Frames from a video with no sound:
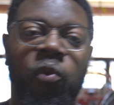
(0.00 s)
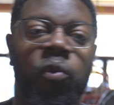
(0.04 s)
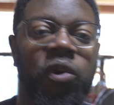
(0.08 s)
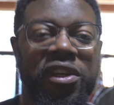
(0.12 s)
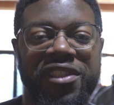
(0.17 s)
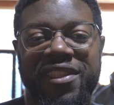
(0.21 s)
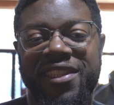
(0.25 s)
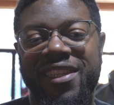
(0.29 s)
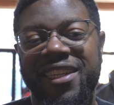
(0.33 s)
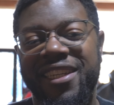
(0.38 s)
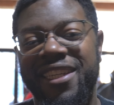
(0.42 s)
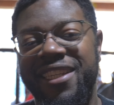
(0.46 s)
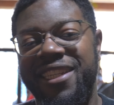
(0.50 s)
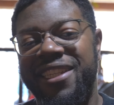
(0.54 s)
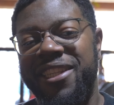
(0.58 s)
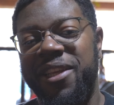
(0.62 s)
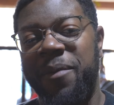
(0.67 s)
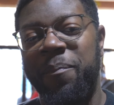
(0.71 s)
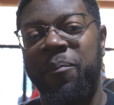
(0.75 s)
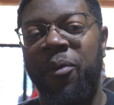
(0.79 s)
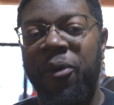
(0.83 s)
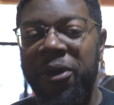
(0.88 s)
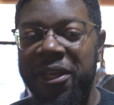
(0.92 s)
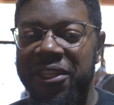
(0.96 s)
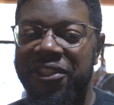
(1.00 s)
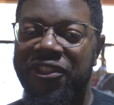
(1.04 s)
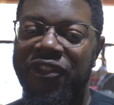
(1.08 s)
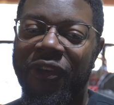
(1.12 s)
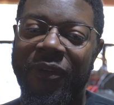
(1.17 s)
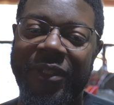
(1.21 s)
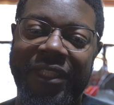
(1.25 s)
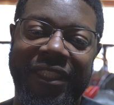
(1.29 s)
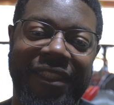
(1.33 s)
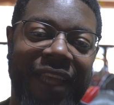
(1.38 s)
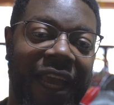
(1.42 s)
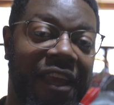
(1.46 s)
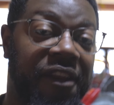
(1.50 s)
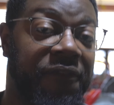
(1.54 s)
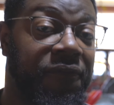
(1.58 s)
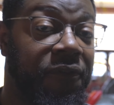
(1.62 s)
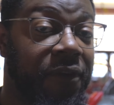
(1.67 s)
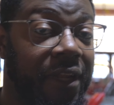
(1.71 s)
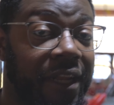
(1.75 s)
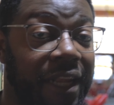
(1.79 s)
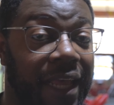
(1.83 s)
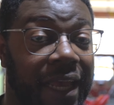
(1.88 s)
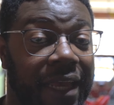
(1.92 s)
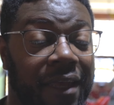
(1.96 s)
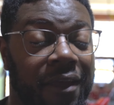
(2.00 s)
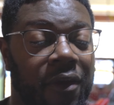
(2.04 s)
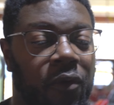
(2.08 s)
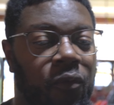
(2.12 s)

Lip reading: What's good? Your boy is so excited for today.